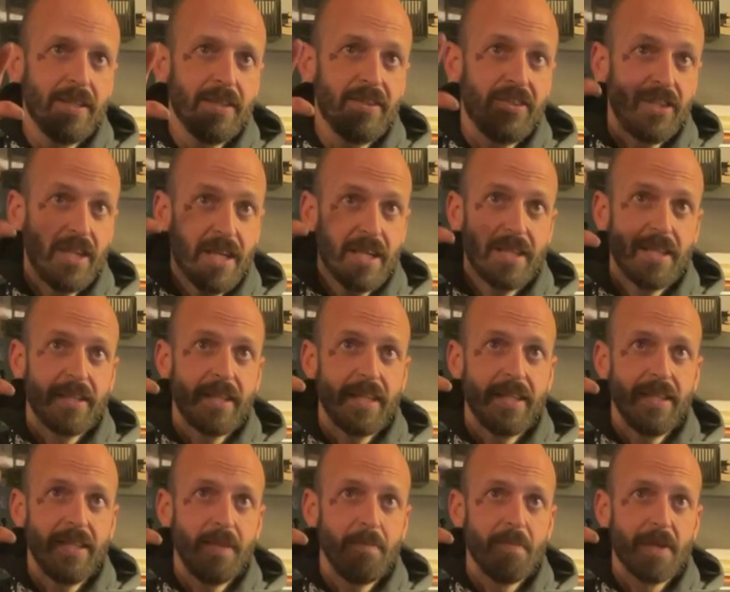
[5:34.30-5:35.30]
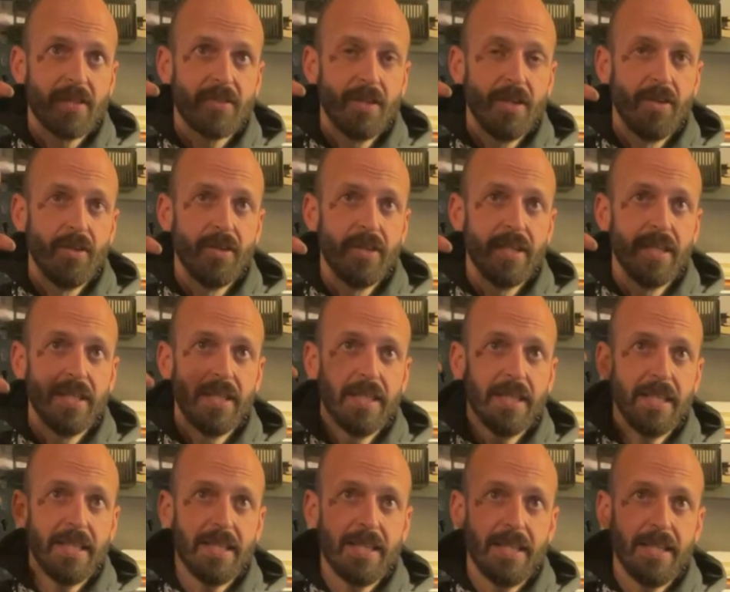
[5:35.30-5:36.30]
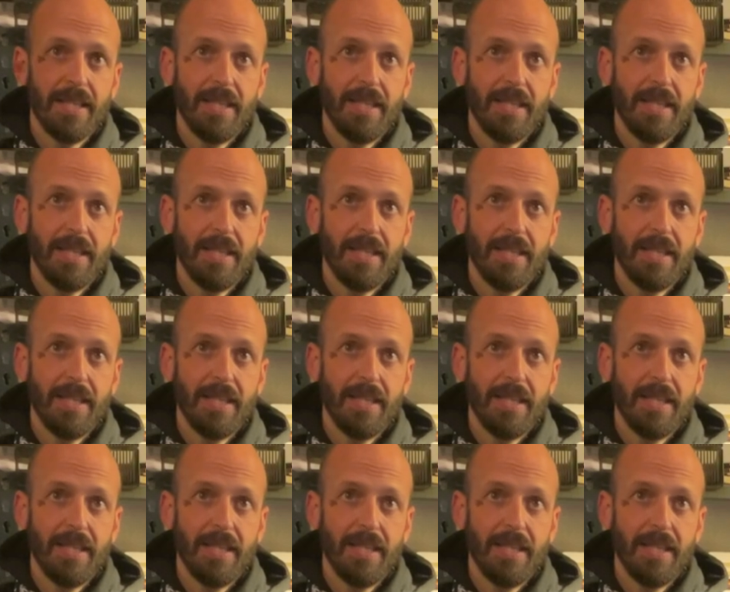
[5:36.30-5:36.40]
chair that I did in Barcelona. It